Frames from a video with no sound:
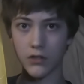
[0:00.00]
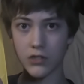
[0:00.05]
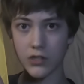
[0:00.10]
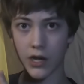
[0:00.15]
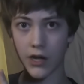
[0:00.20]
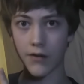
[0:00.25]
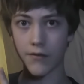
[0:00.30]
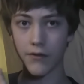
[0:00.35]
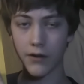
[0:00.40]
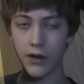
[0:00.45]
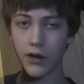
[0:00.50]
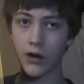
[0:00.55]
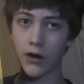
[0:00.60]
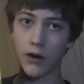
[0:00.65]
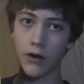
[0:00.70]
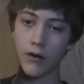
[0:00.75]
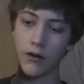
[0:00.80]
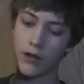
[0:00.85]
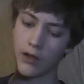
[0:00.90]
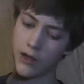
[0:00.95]
lived inside of
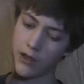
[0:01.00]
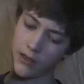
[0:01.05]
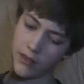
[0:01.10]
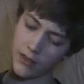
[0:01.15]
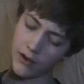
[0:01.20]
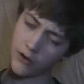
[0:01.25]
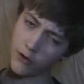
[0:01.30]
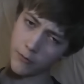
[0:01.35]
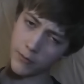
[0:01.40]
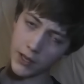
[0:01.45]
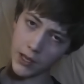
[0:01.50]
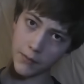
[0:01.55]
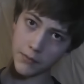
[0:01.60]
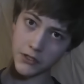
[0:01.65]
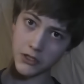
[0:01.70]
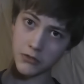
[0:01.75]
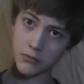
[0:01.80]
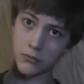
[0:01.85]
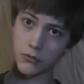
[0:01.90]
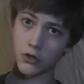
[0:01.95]
here, then it would be
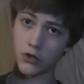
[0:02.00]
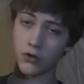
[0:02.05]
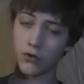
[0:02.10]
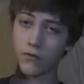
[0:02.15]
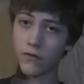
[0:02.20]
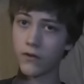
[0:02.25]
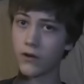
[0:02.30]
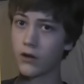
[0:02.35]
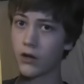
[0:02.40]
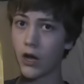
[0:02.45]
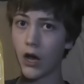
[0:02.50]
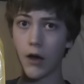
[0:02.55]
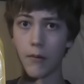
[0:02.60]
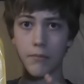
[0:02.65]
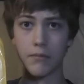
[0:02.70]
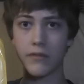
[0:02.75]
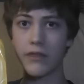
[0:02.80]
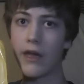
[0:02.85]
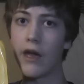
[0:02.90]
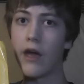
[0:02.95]
able to move
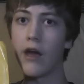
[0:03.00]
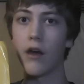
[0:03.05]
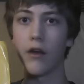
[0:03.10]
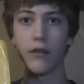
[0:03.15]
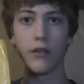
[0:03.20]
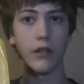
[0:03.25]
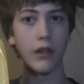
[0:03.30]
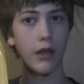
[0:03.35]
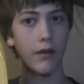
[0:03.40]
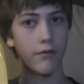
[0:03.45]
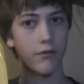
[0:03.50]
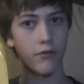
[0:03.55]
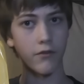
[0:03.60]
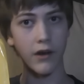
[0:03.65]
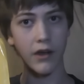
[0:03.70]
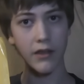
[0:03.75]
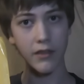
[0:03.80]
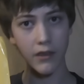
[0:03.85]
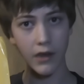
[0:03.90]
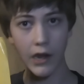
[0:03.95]
up, down, left,
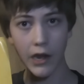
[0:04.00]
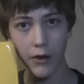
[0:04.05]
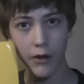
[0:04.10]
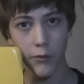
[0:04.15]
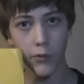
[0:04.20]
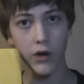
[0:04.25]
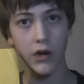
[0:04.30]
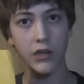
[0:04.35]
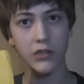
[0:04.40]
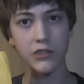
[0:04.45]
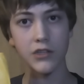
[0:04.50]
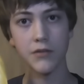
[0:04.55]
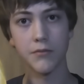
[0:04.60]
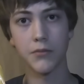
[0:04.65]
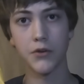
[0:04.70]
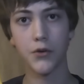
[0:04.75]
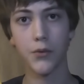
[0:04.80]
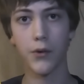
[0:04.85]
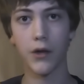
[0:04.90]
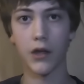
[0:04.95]
right, and anywhere else
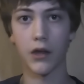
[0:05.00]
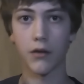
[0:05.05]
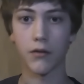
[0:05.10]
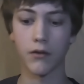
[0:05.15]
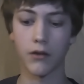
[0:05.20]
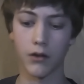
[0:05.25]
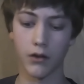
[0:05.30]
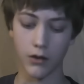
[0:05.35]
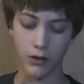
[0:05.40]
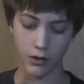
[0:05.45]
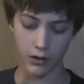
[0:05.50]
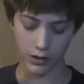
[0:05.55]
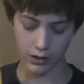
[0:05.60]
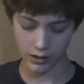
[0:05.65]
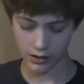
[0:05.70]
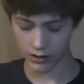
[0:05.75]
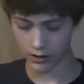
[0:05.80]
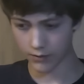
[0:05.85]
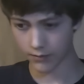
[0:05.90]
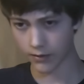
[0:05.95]
in between.
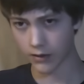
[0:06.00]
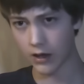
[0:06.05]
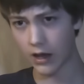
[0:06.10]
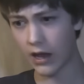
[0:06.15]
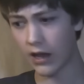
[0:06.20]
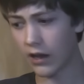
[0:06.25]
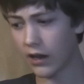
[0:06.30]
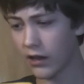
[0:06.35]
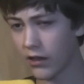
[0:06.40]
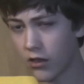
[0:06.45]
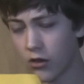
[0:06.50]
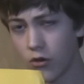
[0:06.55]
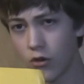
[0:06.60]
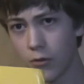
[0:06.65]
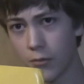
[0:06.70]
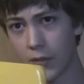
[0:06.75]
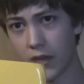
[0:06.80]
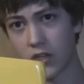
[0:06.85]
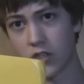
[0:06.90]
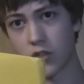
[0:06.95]
And a
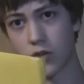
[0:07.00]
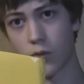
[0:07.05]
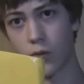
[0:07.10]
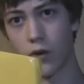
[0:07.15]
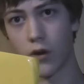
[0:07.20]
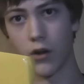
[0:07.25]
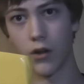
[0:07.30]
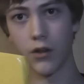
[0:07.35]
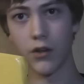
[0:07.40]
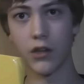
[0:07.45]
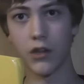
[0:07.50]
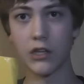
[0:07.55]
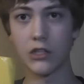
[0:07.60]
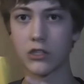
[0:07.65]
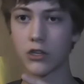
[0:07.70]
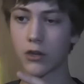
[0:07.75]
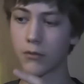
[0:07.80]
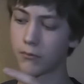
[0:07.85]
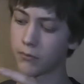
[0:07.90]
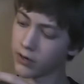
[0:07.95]
two-dimensional world
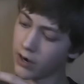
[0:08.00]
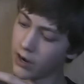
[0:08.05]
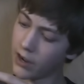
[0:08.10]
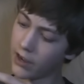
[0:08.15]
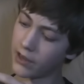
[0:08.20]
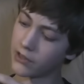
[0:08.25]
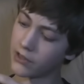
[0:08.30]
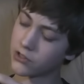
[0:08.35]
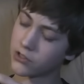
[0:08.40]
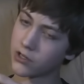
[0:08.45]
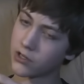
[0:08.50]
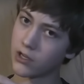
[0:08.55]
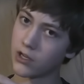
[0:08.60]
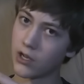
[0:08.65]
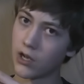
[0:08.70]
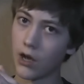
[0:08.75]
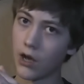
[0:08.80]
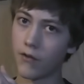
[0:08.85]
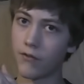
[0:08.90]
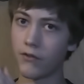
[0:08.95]
is comprised
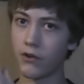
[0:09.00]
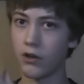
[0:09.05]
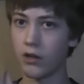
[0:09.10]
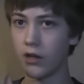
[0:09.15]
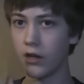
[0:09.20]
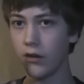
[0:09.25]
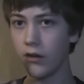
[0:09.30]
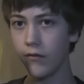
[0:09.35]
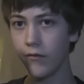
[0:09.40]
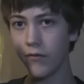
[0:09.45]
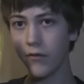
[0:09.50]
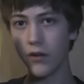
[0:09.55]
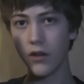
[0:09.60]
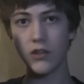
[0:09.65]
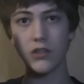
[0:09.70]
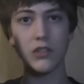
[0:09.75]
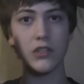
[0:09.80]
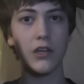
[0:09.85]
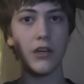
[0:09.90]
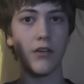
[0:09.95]
of an
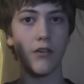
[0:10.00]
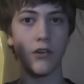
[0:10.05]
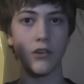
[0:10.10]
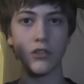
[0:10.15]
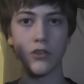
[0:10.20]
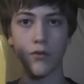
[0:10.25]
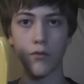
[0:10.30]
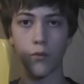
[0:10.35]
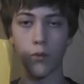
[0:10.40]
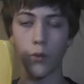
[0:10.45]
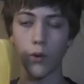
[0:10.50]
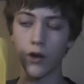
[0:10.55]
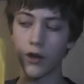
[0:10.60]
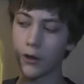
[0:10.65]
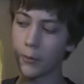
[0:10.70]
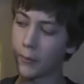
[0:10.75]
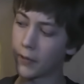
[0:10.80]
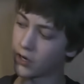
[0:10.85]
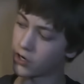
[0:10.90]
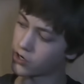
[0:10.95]
infinite series of
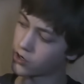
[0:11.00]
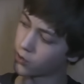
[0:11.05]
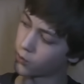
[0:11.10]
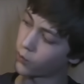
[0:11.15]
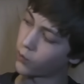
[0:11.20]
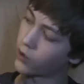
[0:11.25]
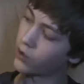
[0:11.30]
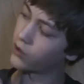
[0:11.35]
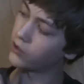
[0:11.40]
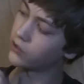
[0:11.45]
one-dimensional